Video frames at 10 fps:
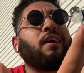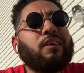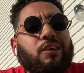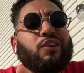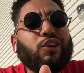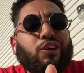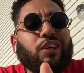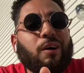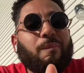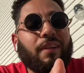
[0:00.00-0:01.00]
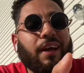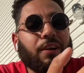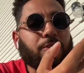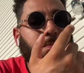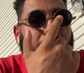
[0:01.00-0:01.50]
young
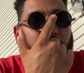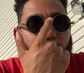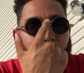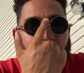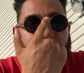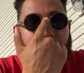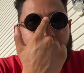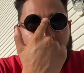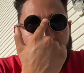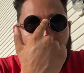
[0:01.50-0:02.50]
players, but once